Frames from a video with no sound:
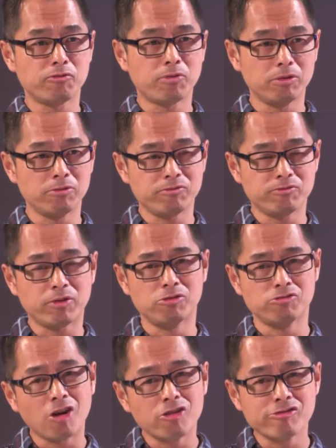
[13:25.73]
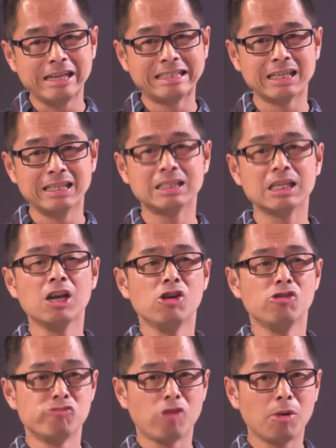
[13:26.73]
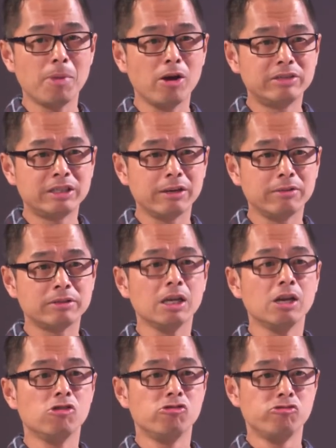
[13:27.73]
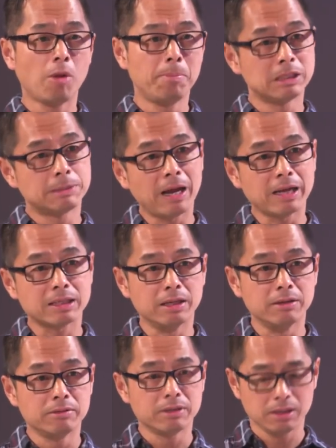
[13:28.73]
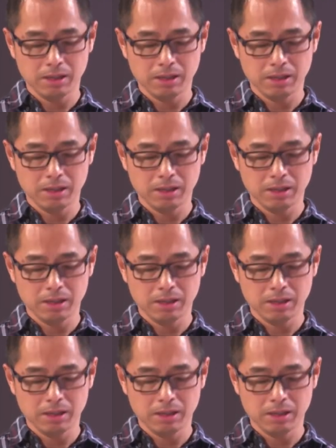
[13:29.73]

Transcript: for, the, for the wrong reasons, wrong motives, wrong perspectives.